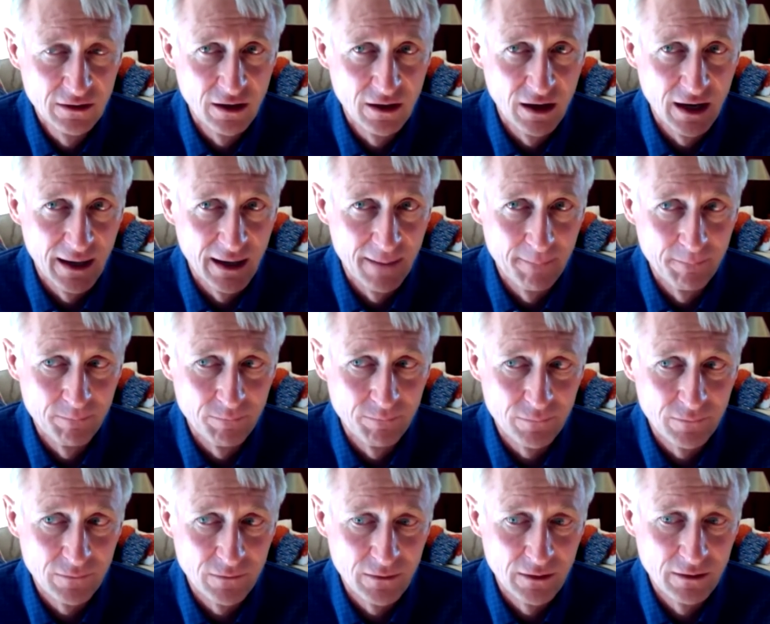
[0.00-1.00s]
um,
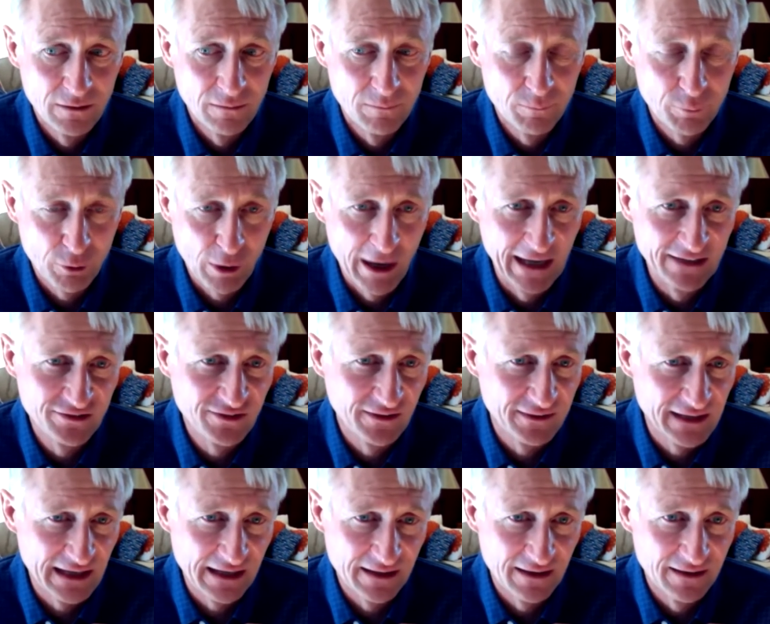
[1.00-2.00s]
price at
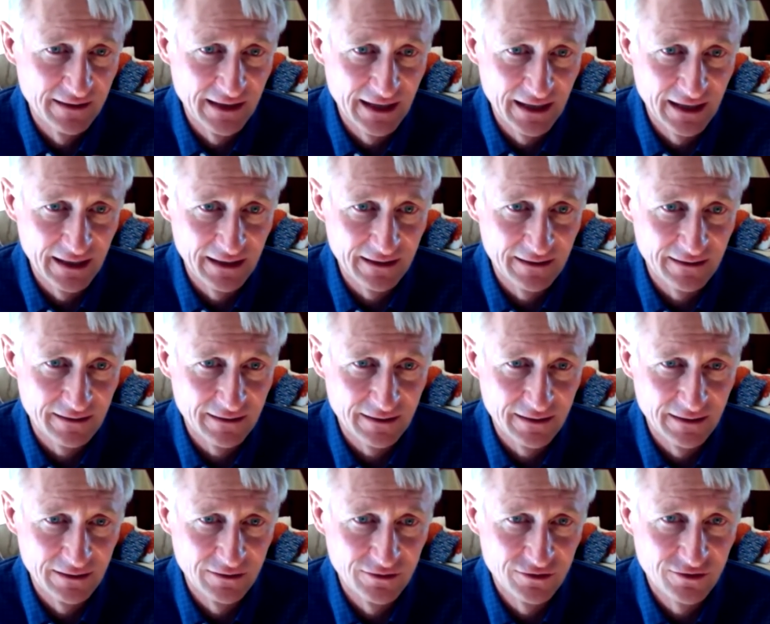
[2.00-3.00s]
the end of the day
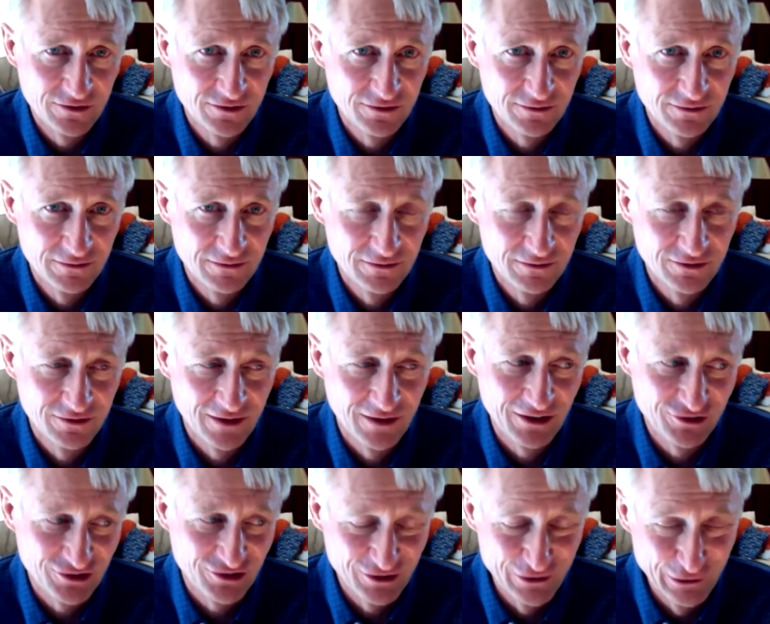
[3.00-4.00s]
is
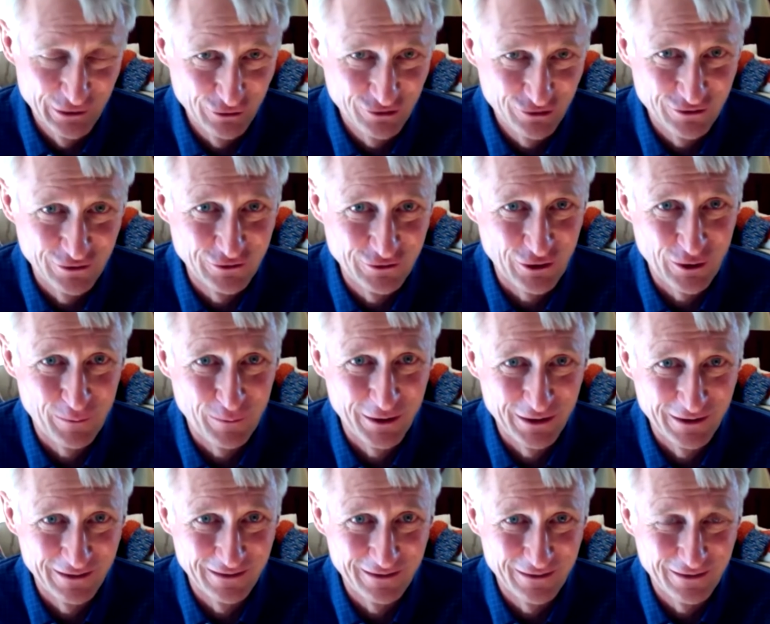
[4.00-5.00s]
such a huge
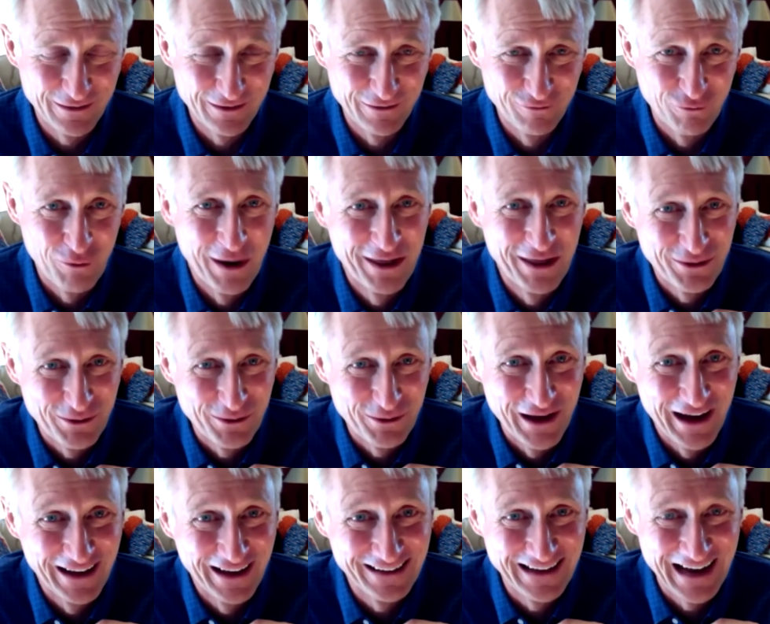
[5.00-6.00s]
determinant of whether or
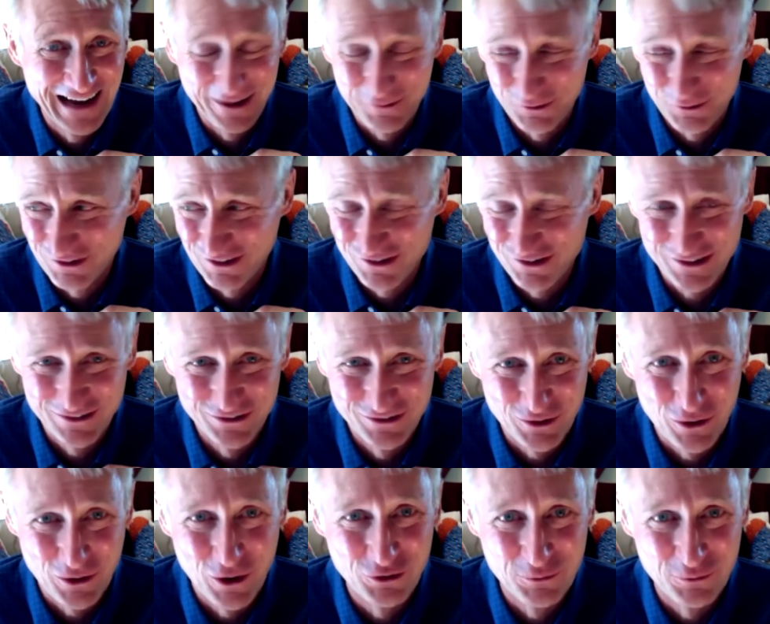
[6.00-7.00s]
not acquisitions
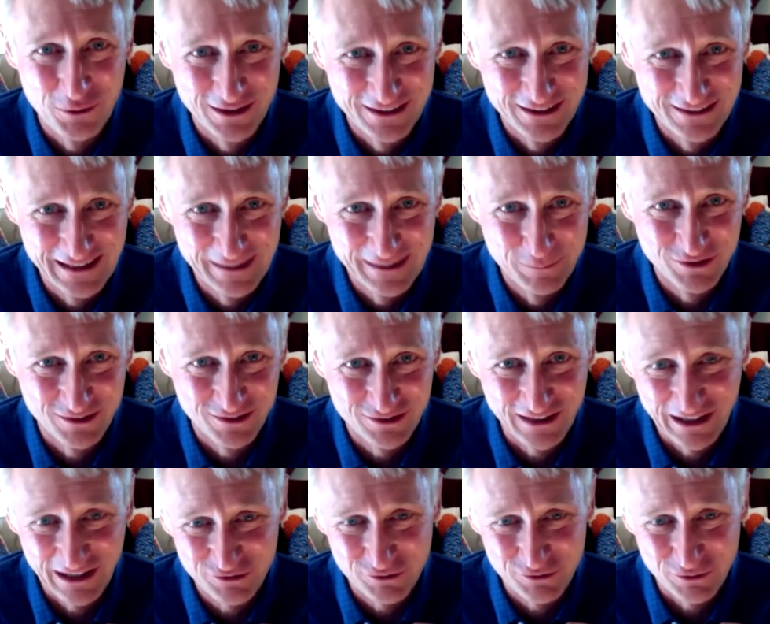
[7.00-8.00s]
are ultimately deemed
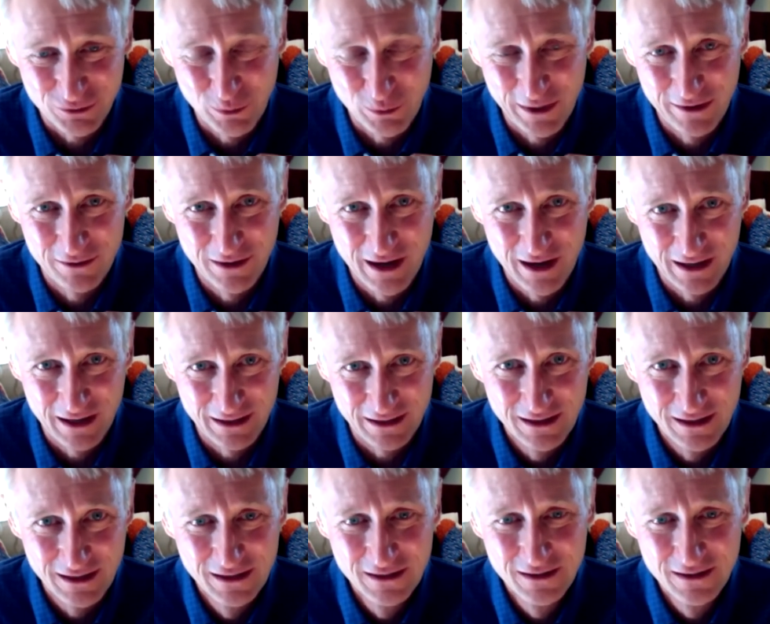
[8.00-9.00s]
successful whether or not